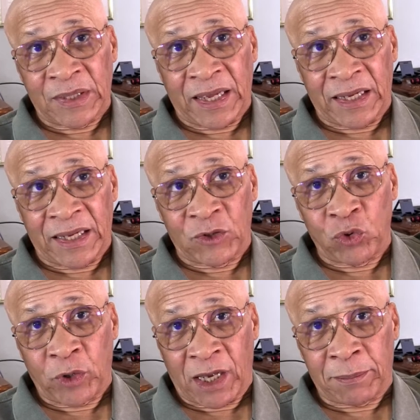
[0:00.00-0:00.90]
getting
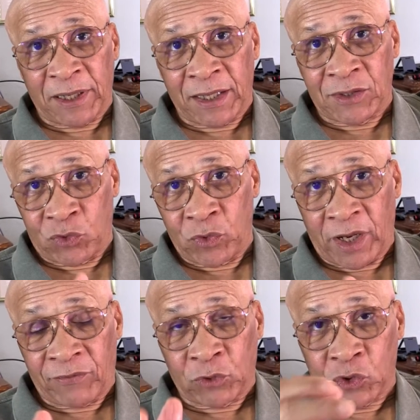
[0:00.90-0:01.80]
new airplanes,
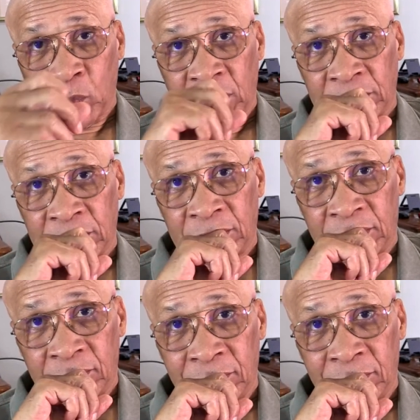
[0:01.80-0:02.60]
new Air Force Ones?